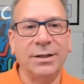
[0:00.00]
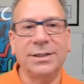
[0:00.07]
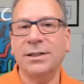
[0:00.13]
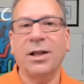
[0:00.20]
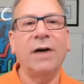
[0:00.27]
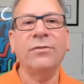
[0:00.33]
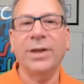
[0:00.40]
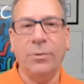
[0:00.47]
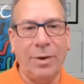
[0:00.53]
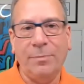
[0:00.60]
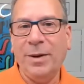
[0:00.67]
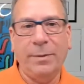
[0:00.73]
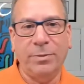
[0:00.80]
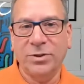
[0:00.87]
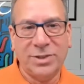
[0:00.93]
It's lovely when
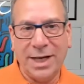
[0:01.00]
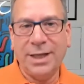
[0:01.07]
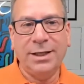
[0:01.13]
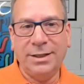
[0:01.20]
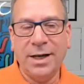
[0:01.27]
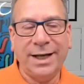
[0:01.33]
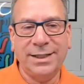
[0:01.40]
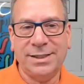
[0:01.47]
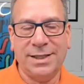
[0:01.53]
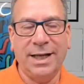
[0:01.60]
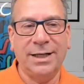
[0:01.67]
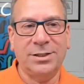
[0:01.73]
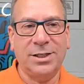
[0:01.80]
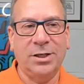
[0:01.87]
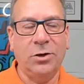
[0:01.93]
people say nice
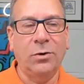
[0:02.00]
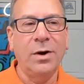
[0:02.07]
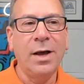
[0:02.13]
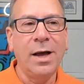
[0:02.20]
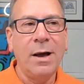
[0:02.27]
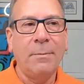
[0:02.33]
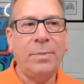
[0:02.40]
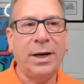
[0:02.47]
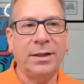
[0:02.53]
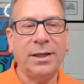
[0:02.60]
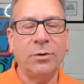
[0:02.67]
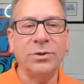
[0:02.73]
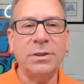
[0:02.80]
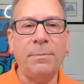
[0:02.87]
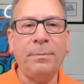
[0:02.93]
things to you, but
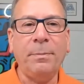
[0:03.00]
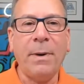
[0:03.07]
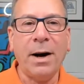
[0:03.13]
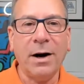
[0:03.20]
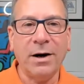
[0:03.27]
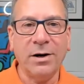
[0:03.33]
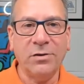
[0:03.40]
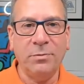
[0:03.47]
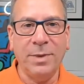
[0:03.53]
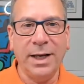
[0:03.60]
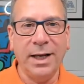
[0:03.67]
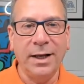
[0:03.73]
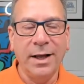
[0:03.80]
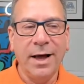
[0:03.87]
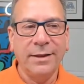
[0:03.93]
there was a part of
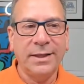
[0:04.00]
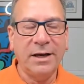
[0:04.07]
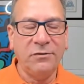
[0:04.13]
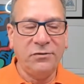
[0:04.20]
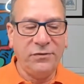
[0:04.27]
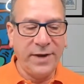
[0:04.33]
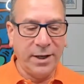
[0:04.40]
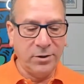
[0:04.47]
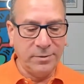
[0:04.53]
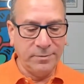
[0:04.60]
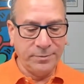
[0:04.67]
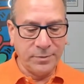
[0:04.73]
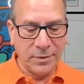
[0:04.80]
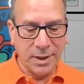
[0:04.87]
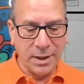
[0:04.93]
me that felt
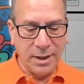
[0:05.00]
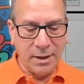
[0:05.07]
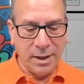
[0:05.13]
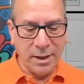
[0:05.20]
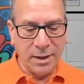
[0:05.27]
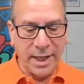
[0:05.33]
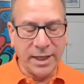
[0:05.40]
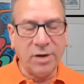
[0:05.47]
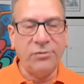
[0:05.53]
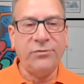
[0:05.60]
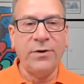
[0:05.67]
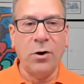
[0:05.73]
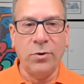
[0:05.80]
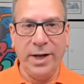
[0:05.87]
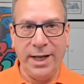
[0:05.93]
like a
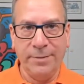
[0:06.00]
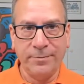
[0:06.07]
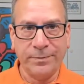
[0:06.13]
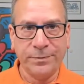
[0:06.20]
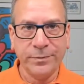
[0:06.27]
phony.